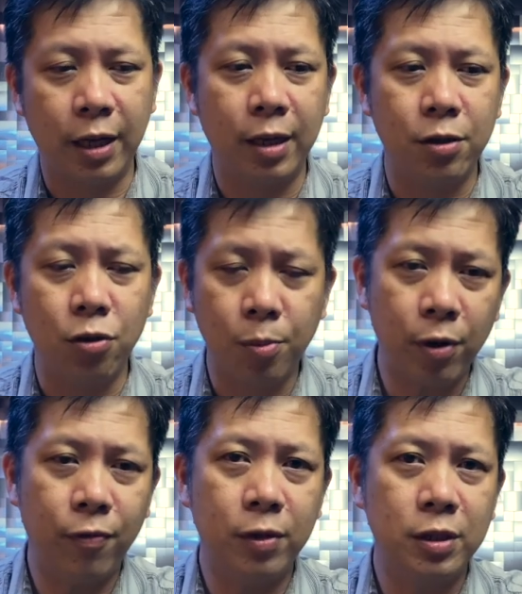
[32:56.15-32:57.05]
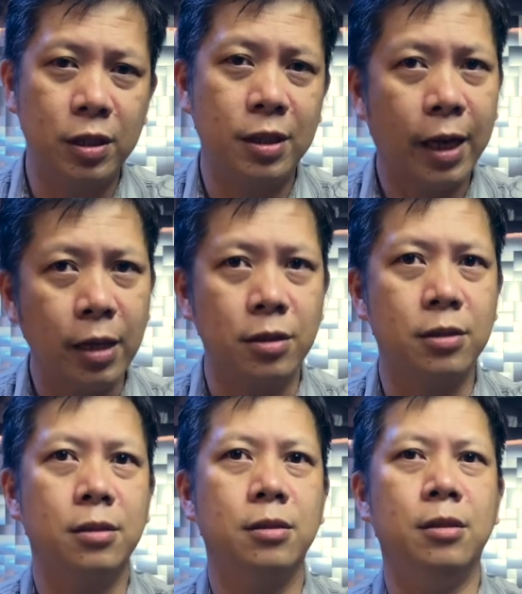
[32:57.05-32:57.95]
and your preference is
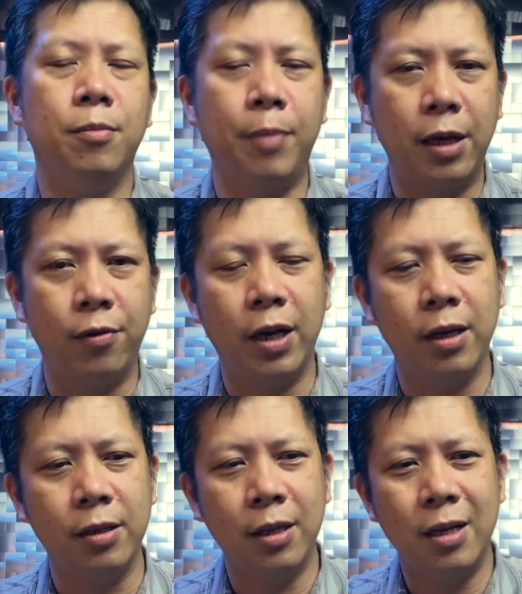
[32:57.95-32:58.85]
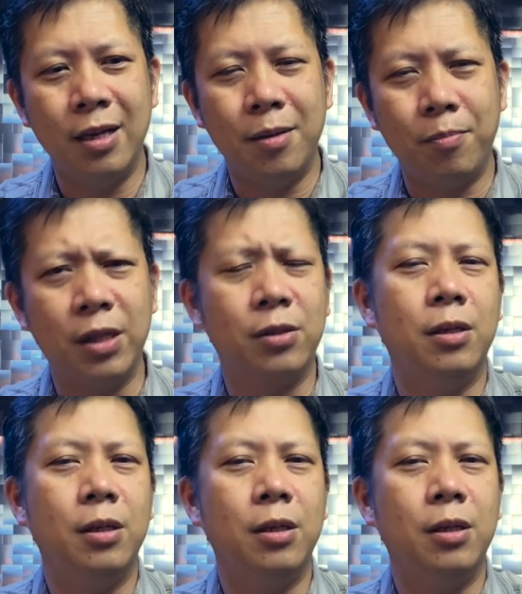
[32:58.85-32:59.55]
against Panerai. But